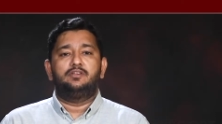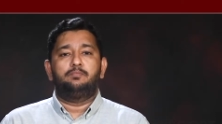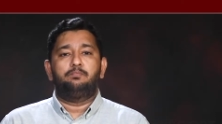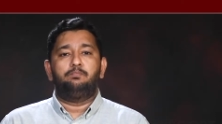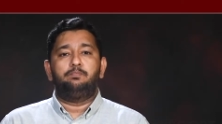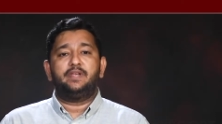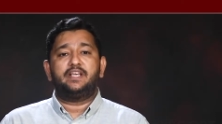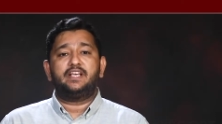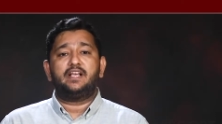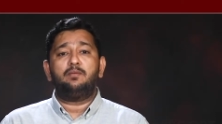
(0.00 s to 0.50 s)

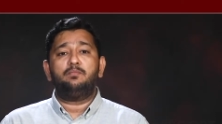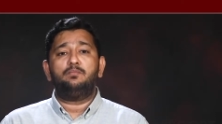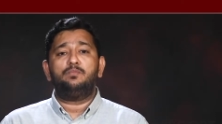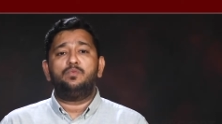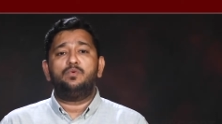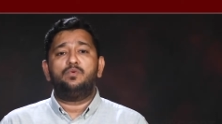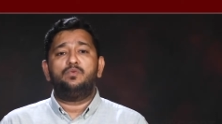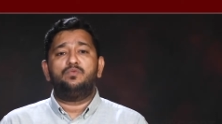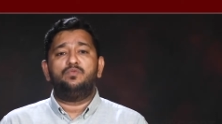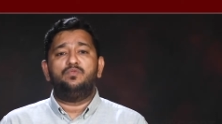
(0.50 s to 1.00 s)

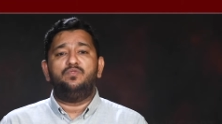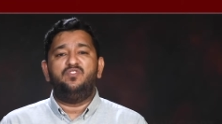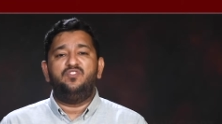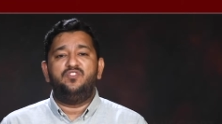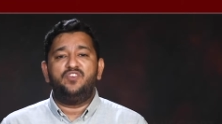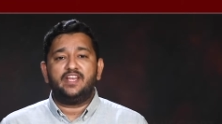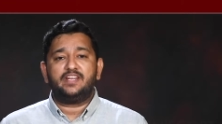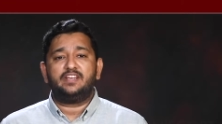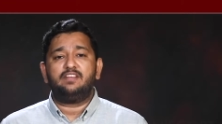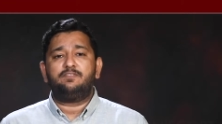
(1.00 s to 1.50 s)
Become
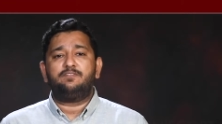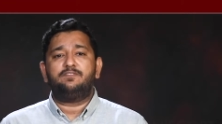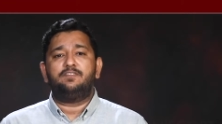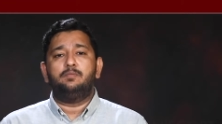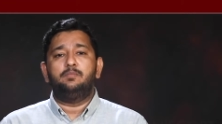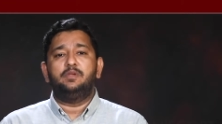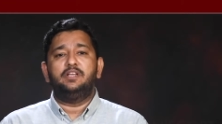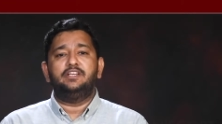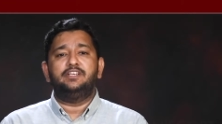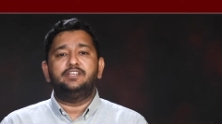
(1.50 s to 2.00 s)
very
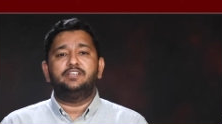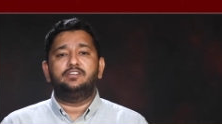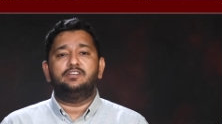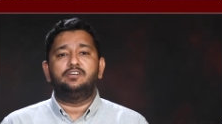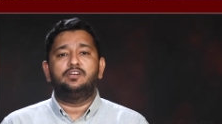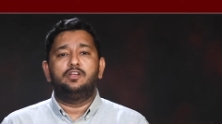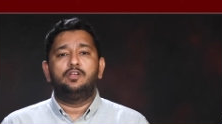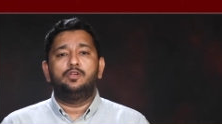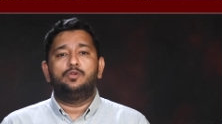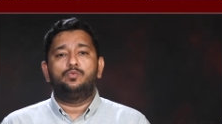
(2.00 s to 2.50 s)

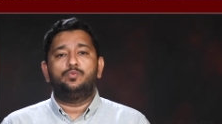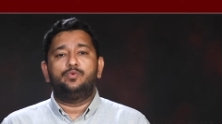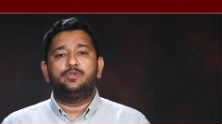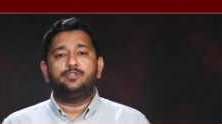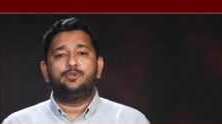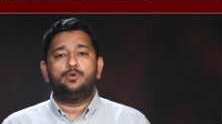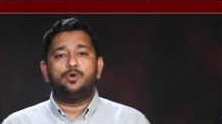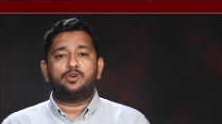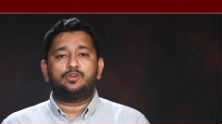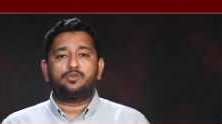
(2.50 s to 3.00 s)
familiar
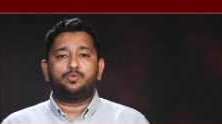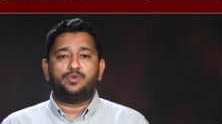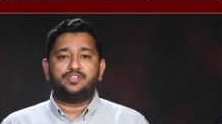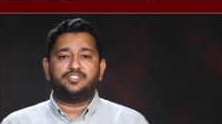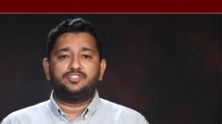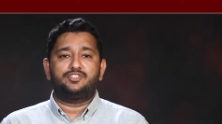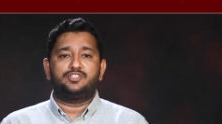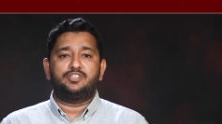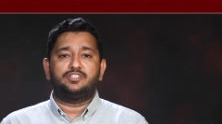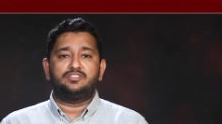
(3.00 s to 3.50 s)
with your
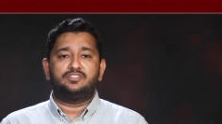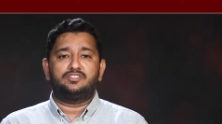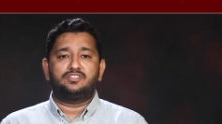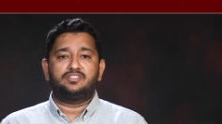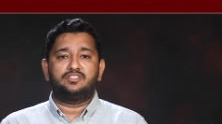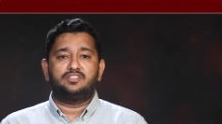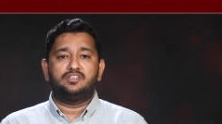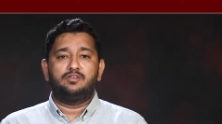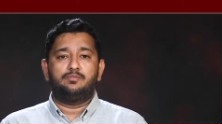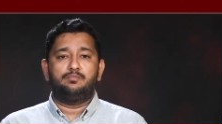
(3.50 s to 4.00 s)

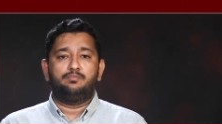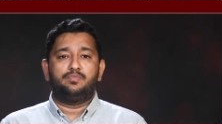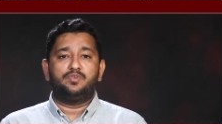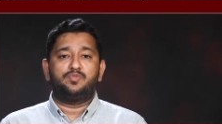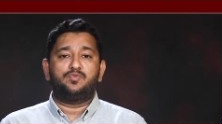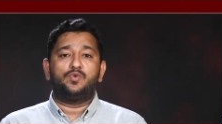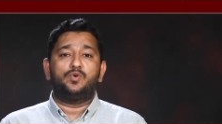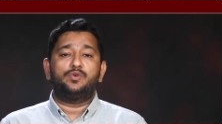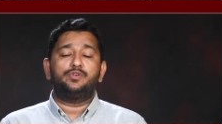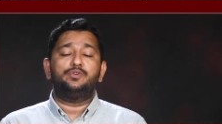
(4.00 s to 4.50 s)
questions
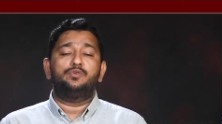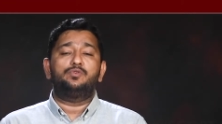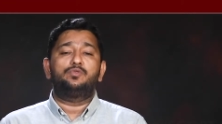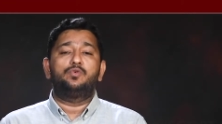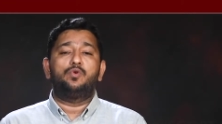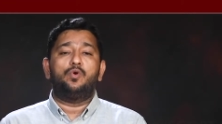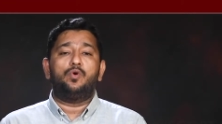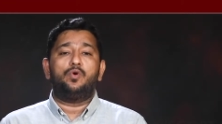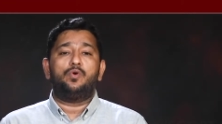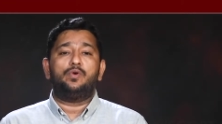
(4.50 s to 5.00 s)
before you
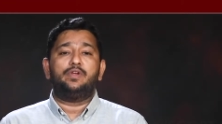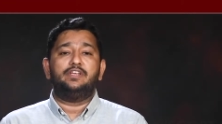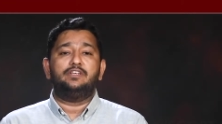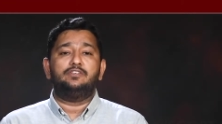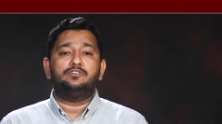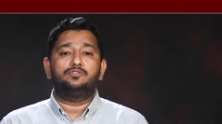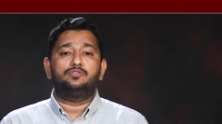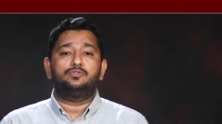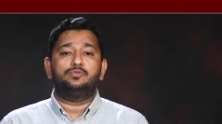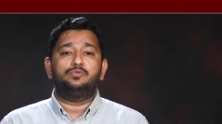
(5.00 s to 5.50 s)
go
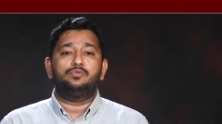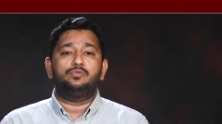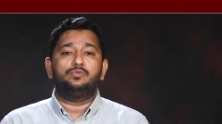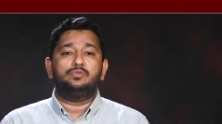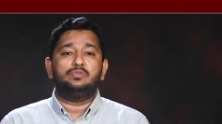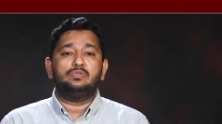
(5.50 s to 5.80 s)
into